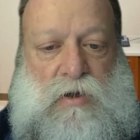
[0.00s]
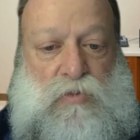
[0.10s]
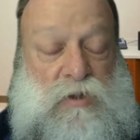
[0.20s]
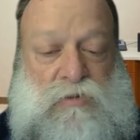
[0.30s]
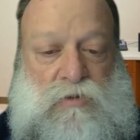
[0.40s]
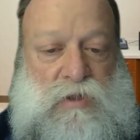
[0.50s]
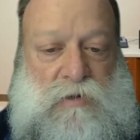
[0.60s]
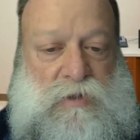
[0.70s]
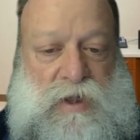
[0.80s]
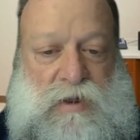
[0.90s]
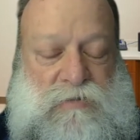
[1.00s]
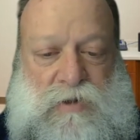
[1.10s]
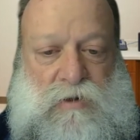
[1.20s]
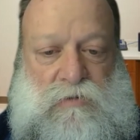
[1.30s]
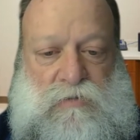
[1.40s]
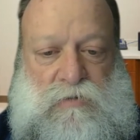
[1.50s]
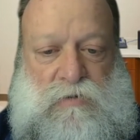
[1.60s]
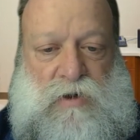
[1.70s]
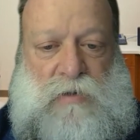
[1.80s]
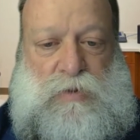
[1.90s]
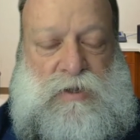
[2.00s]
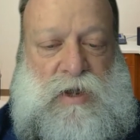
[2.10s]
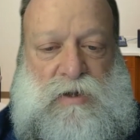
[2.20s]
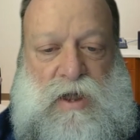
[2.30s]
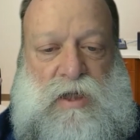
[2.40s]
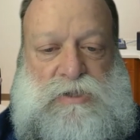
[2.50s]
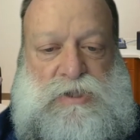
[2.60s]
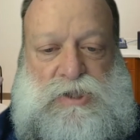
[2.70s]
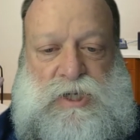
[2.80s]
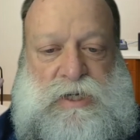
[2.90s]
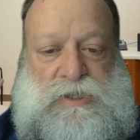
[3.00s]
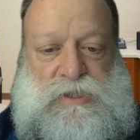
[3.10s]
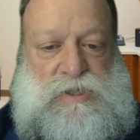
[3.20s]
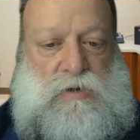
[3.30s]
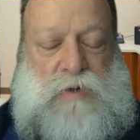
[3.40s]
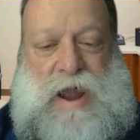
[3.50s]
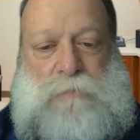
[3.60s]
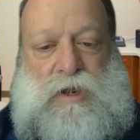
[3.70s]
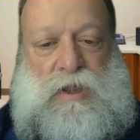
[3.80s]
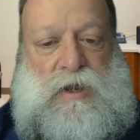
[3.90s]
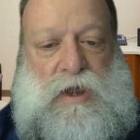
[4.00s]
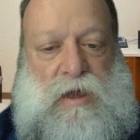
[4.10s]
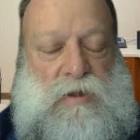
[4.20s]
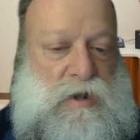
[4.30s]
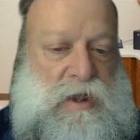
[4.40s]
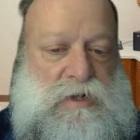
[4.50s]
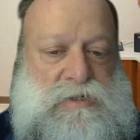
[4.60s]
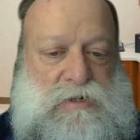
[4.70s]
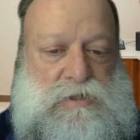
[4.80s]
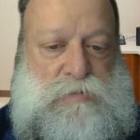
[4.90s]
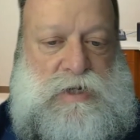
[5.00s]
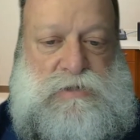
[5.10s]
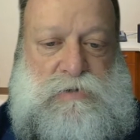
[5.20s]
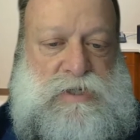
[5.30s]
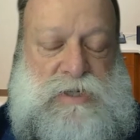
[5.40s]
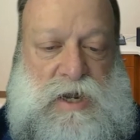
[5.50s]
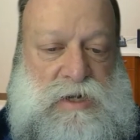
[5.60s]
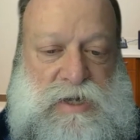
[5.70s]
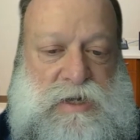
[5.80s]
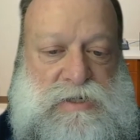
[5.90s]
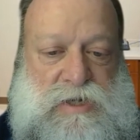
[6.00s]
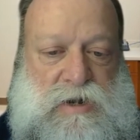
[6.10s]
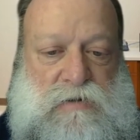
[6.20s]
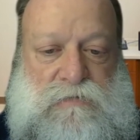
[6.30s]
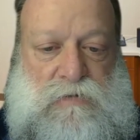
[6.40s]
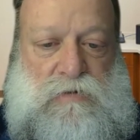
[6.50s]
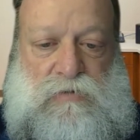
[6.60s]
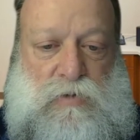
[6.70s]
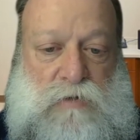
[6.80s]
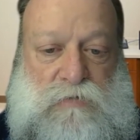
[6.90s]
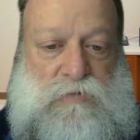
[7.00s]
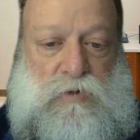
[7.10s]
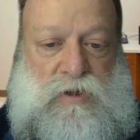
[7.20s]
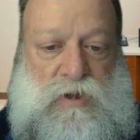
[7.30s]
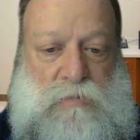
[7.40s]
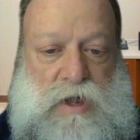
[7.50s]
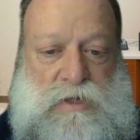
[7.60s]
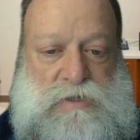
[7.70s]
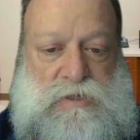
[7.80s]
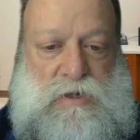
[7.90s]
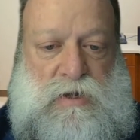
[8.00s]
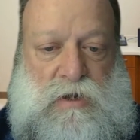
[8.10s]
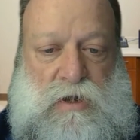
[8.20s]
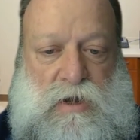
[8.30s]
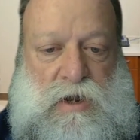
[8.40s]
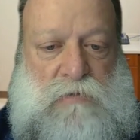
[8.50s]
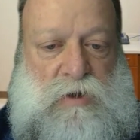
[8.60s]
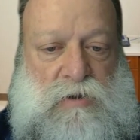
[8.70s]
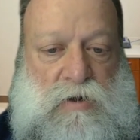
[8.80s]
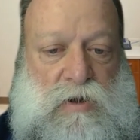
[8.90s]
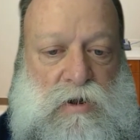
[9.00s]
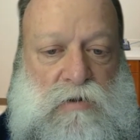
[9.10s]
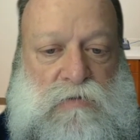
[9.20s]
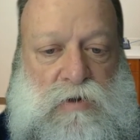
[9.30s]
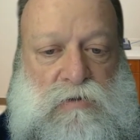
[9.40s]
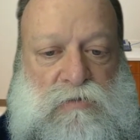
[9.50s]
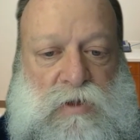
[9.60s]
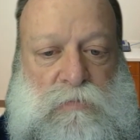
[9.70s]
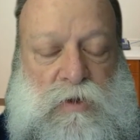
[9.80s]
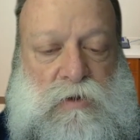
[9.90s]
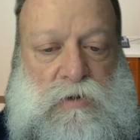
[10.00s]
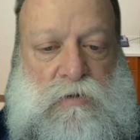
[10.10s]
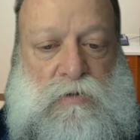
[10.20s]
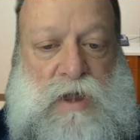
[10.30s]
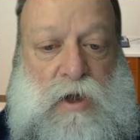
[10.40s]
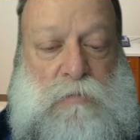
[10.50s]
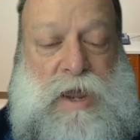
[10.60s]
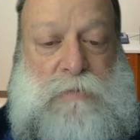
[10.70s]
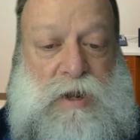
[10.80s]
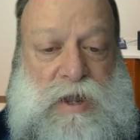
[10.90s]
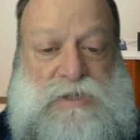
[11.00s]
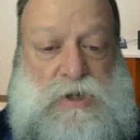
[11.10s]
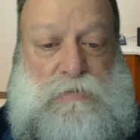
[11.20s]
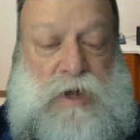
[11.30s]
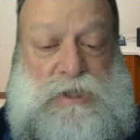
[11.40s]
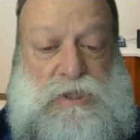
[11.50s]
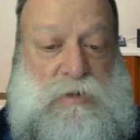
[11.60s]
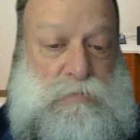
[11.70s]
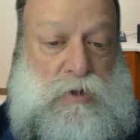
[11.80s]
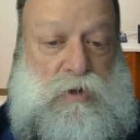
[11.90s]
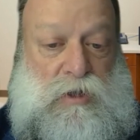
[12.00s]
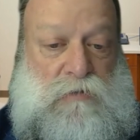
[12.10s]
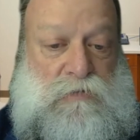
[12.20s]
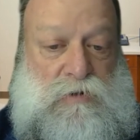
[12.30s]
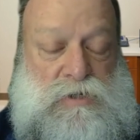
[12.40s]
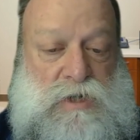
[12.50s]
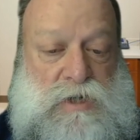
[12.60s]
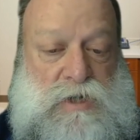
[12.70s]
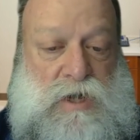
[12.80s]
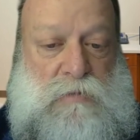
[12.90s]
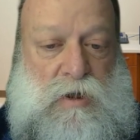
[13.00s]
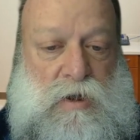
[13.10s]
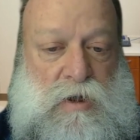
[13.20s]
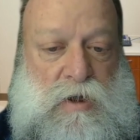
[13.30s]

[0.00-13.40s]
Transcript: We used to do that with data centers, right? But technology is changing so rapidly now in the data center space. We design a data center for 12 to 14 months. And we turn it over and do something new. Now, it may be lesser budget to build it the first time,